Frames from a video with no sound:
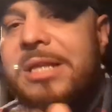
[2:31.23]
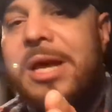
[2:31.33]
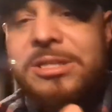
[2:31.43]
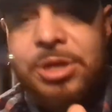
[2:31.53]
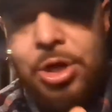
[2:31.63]
it
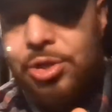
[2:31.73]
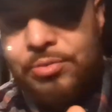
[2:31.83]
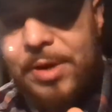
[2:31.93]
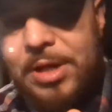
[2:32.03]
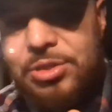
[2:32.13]
doesn't hurt
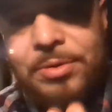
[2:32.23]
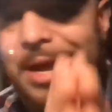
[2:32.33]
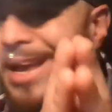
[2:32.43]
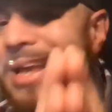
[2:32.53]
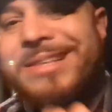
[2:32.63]
the rich,
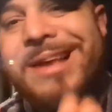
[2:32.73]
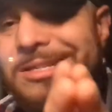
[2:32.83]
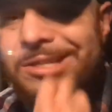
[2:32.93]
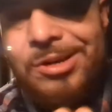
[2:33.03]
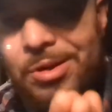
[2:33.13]
okay? It
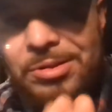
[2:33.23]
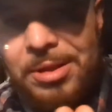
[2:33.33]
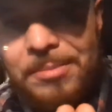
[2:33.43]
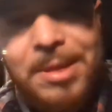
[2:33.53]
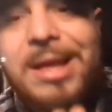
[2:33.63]
doesn't hurt
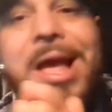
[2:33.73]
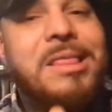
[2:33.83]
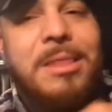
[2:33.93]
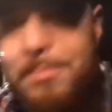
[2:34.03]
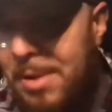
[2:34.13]
them. They
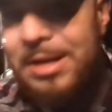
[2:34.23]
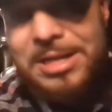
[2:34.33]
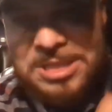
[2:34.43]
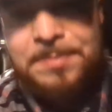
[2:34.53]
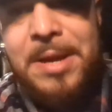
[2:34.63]
got the money
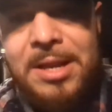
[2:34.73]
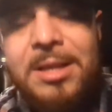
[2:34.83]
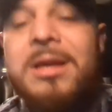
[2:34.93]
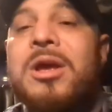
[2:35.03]
to spend.